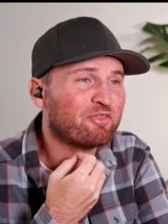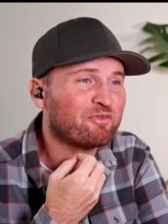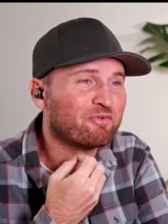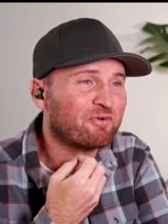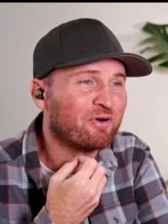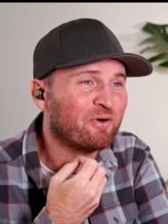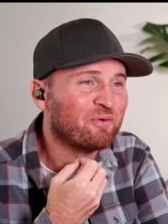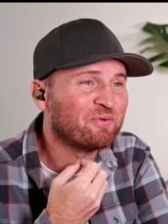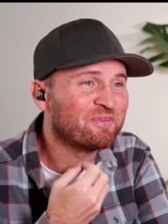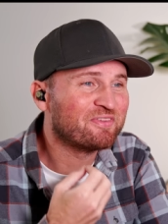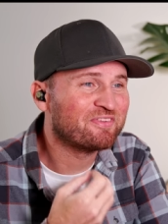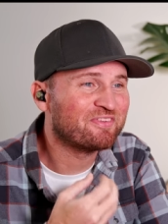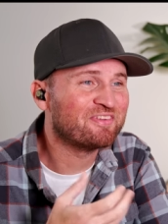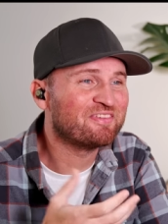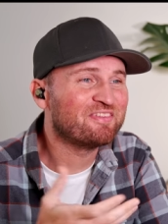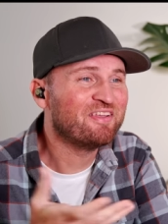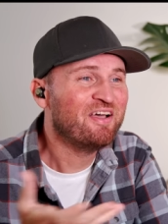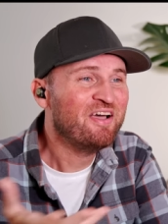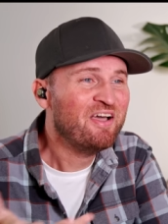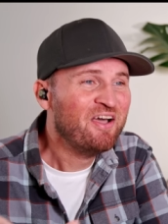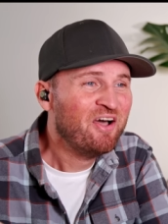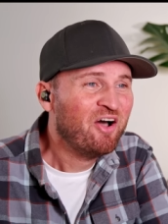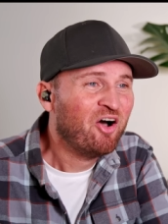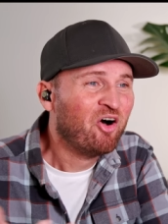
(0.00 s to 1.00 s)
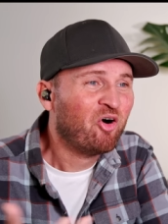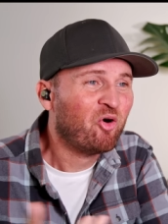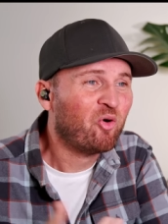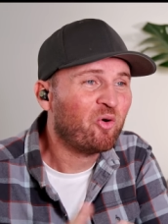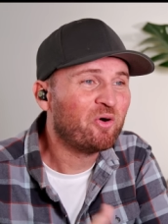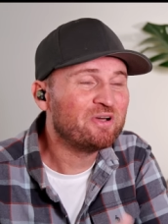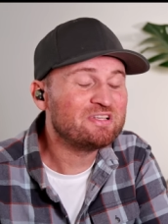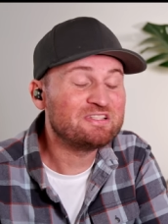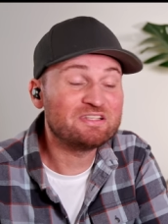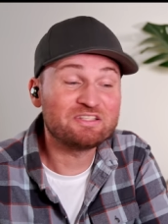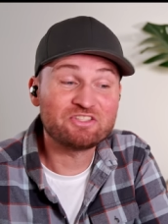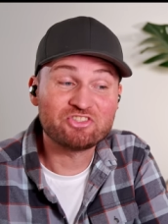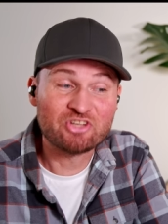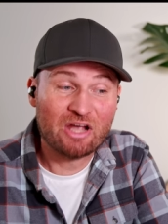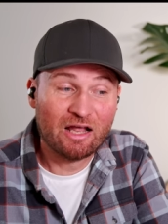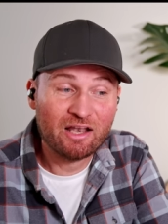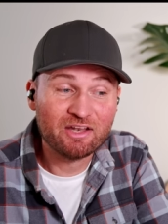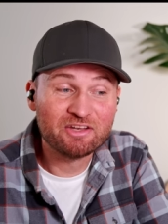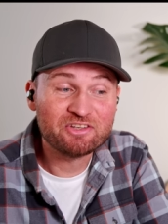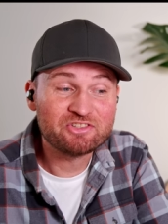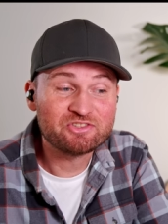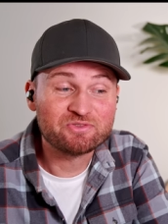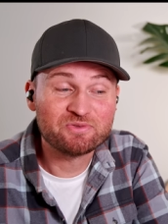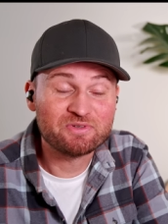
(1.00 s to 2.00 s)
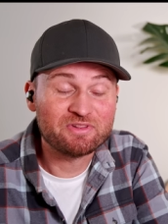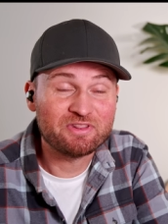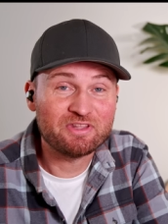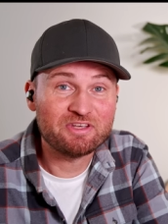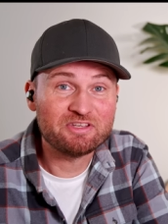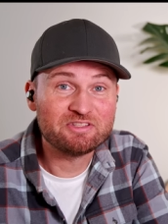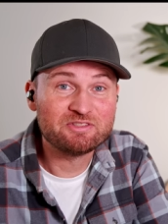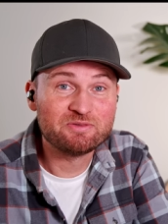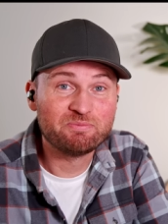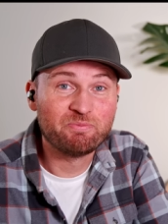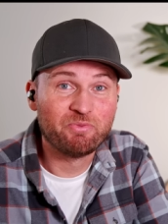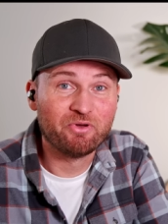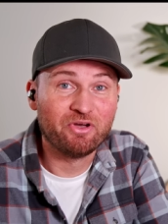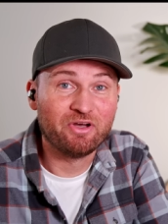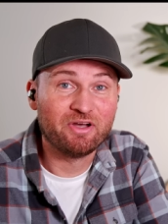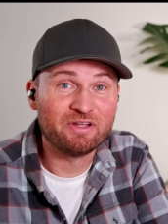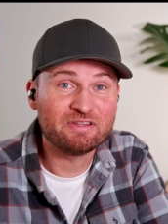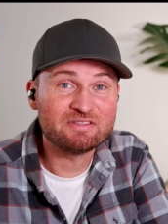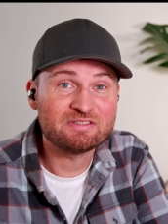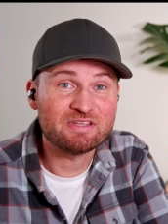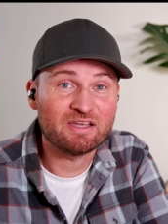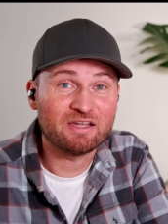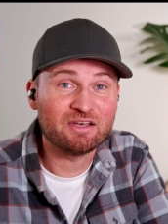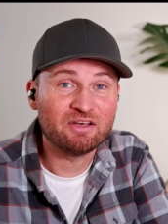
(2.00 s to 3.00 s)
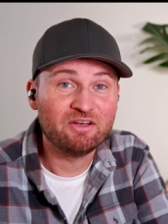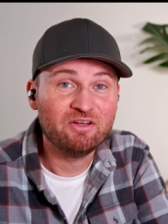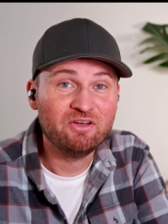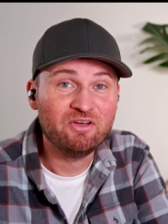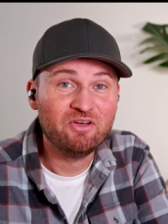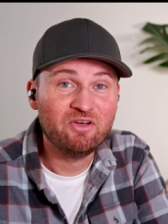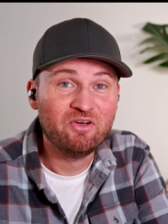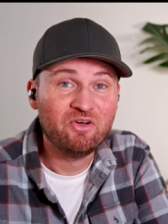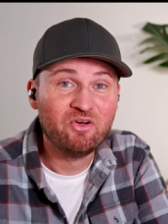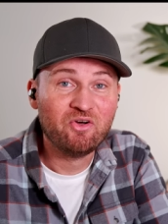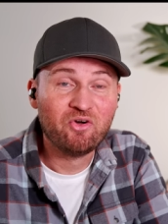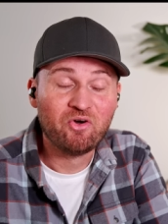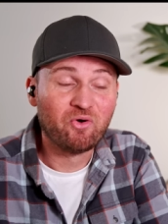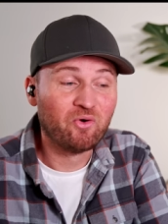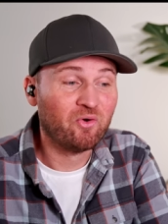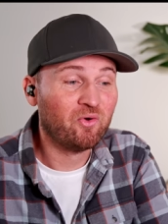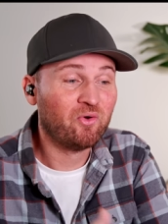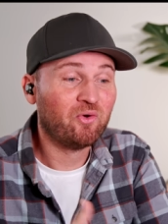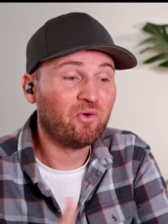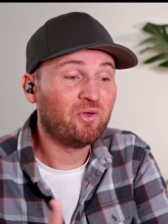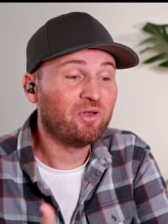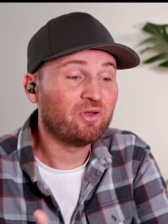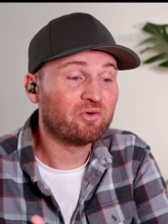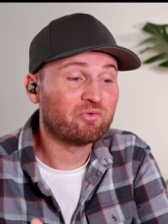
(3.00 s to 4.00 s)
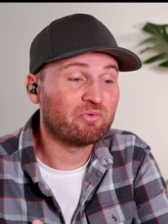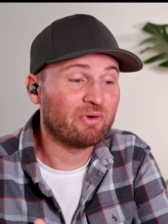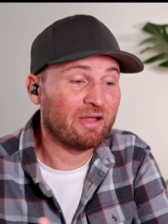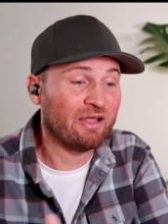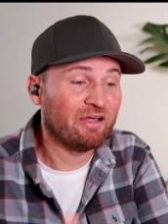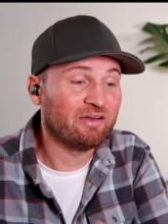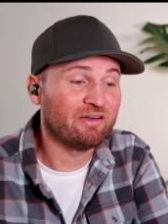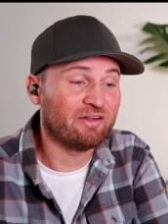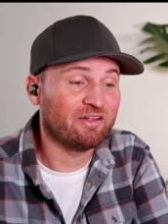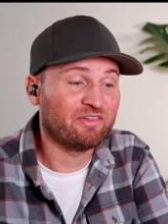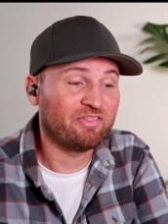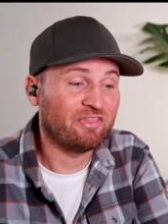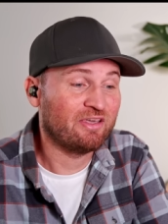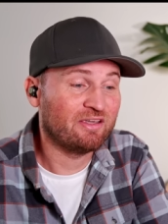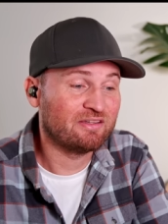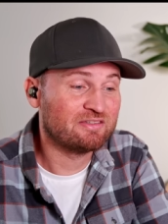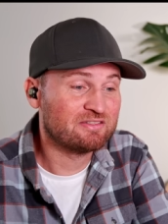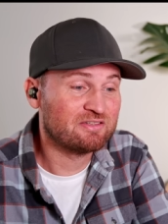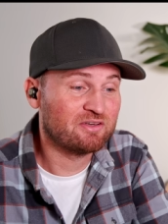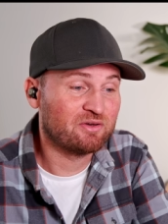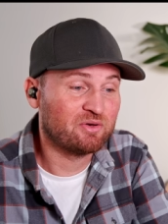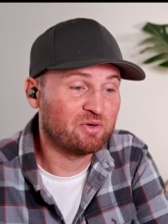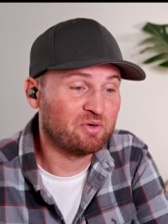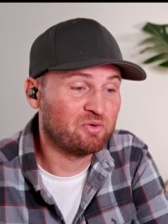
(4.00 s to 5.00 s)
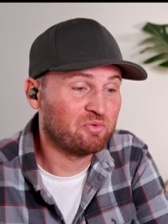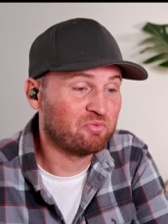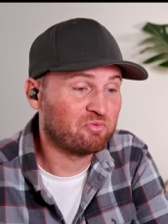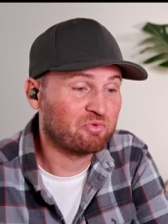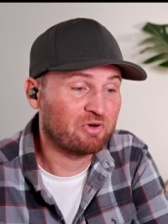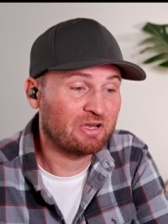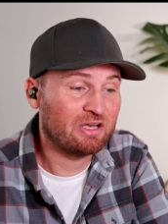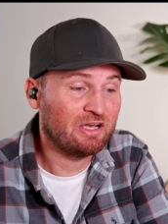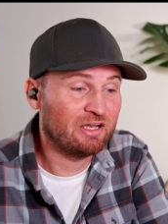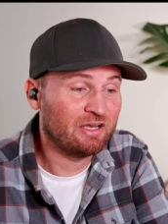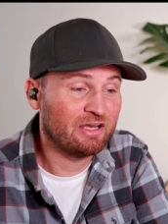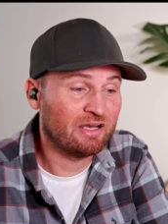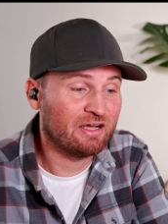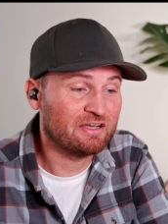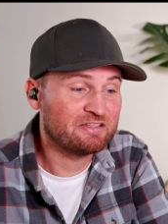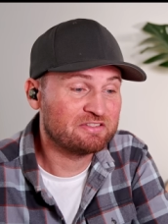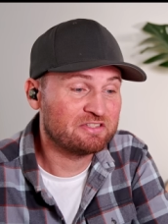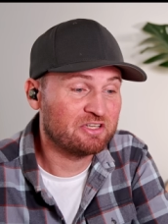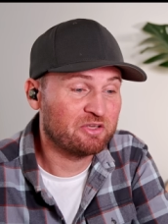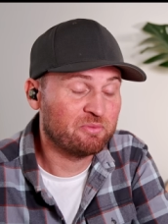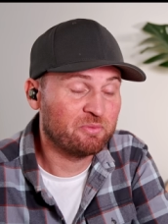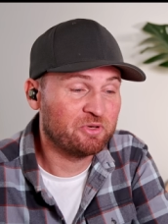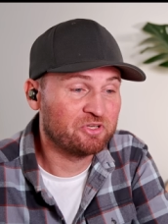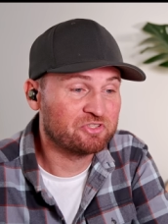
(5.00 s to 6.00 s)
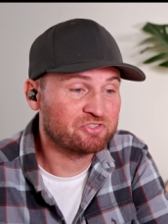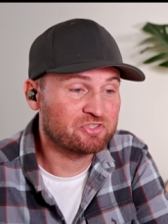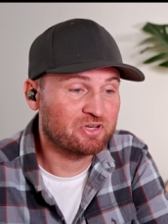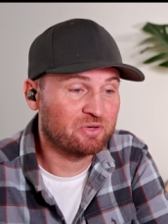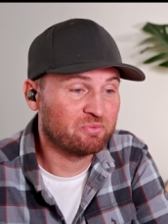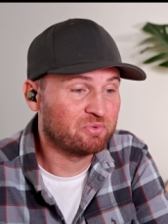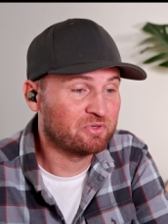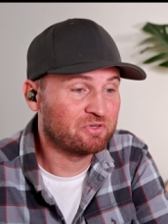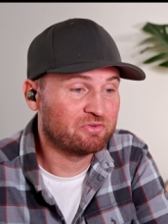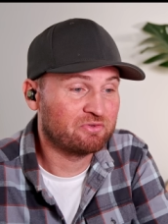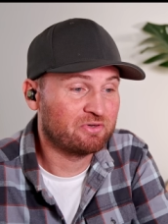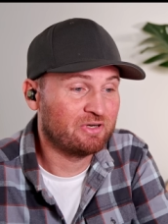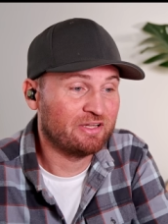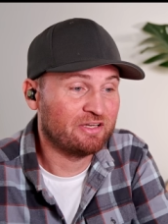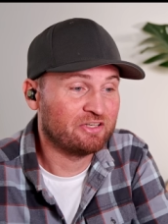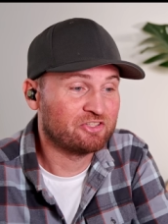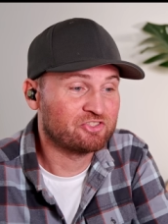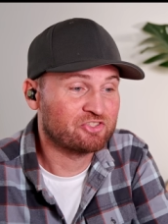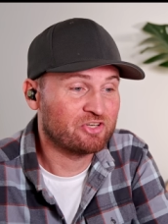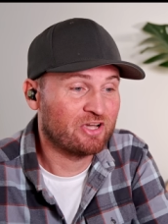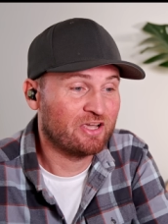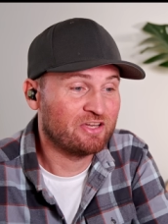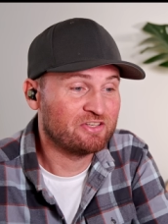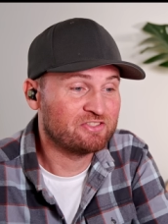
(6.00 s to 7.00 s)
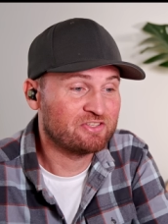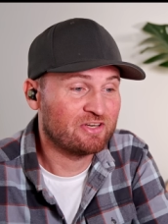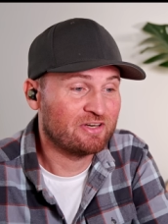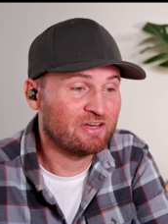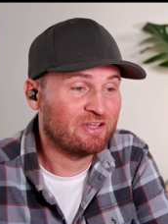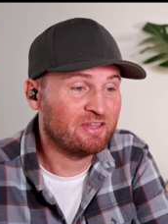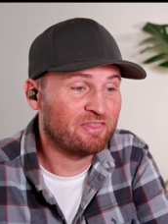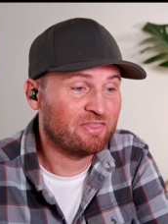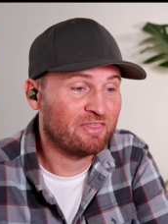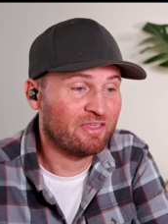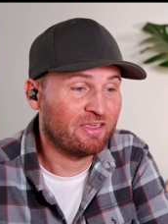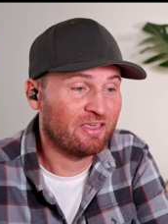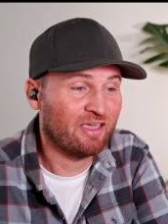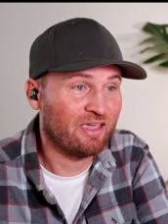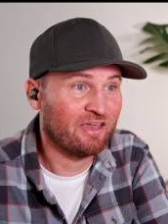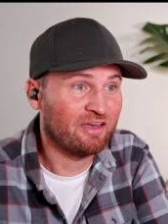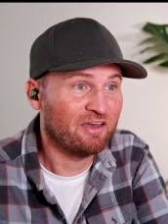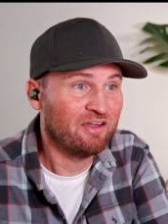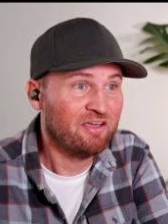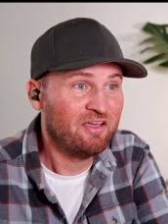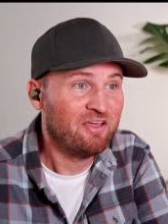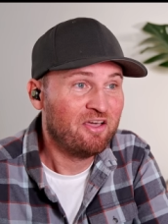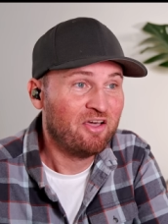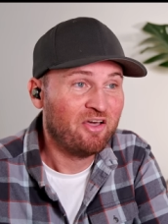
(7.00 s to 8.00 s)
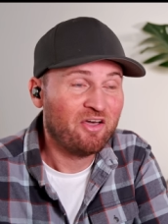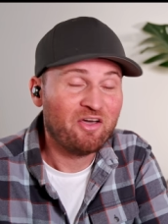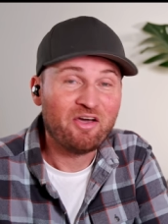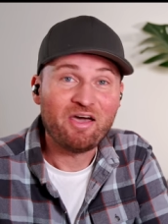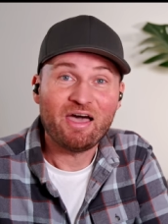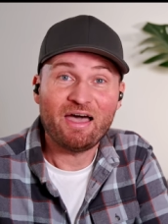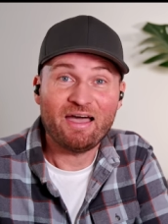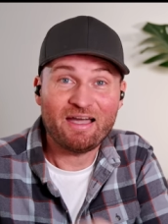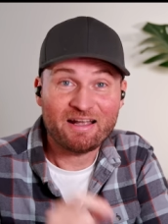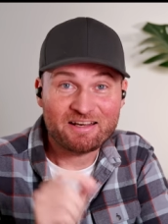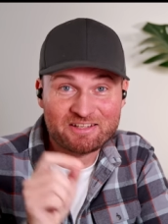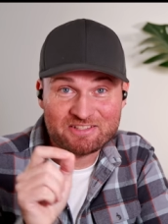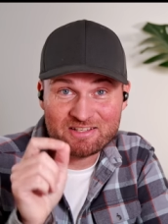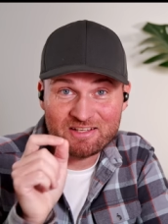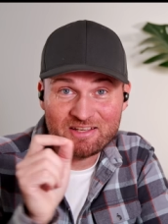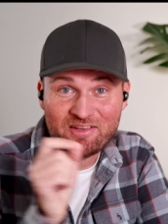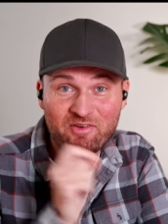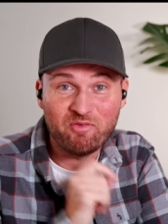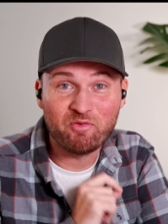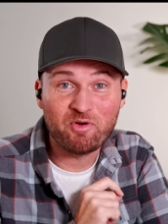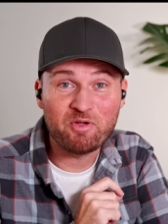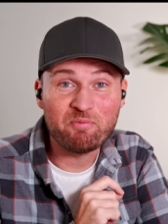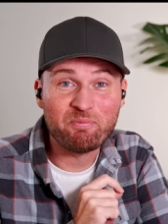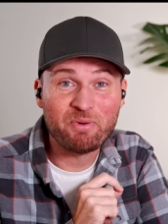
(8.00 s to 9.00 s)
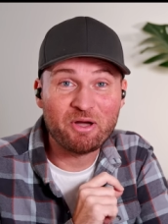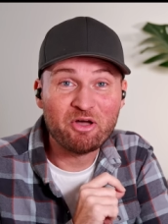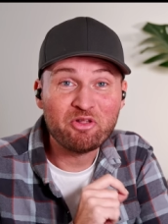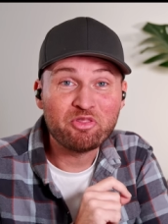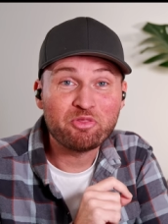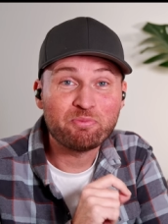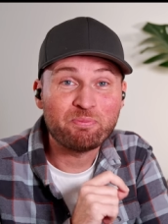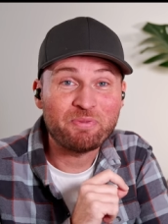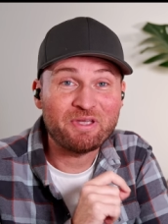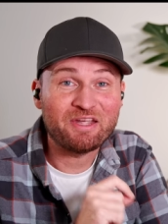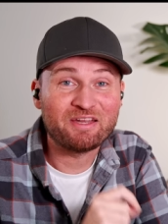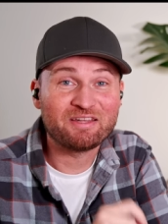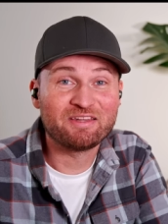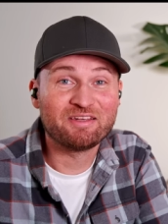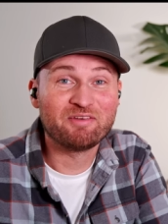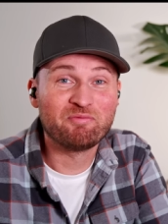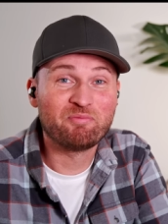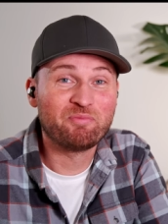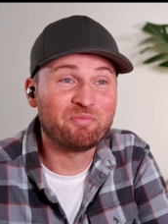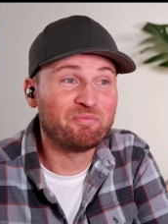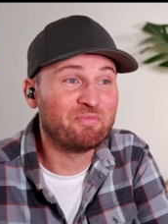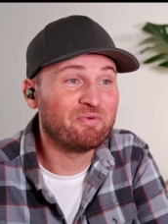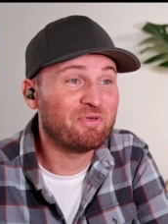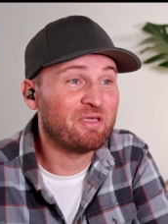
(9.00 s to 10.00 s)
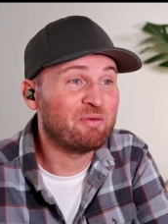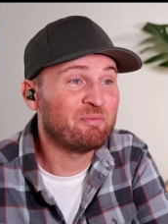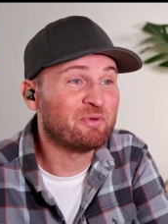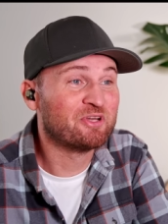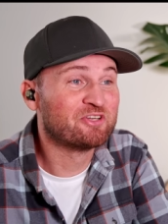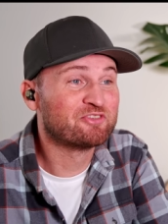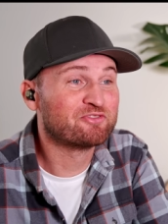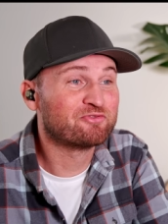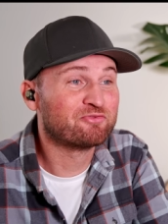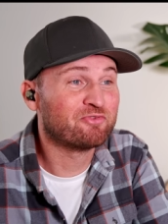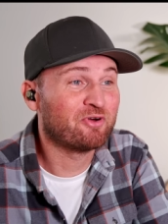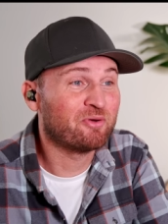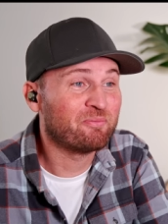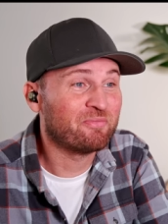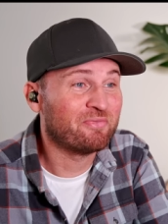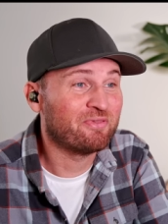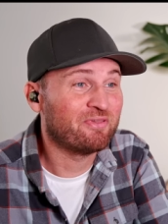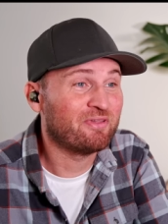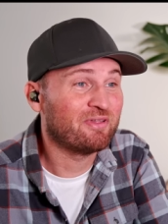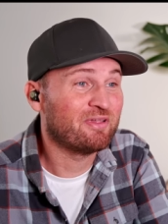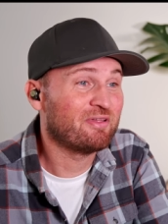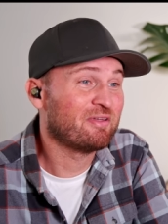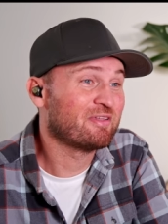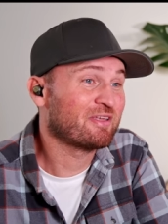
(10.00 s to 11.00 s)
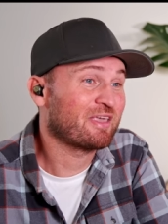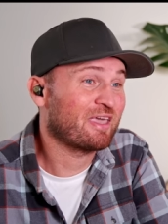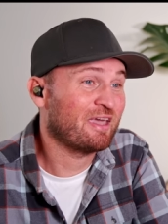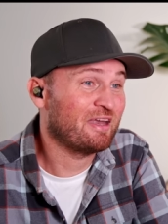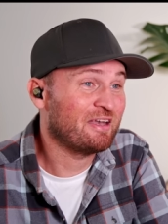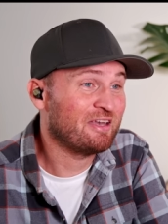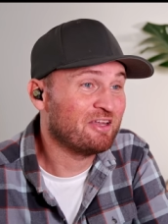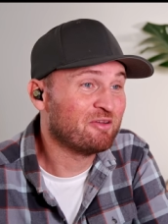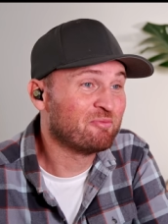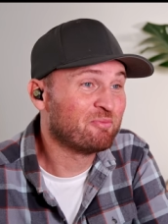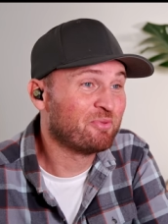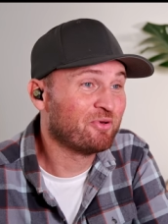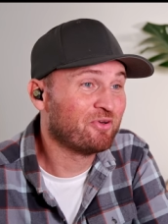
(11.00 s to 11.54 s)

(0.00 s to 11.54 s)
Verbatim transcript: throat. So it's always a challenge with these birds. And all around, I think it's a really nice image. I wouldn't really change anything. And actually, we both picked the image from Kenyan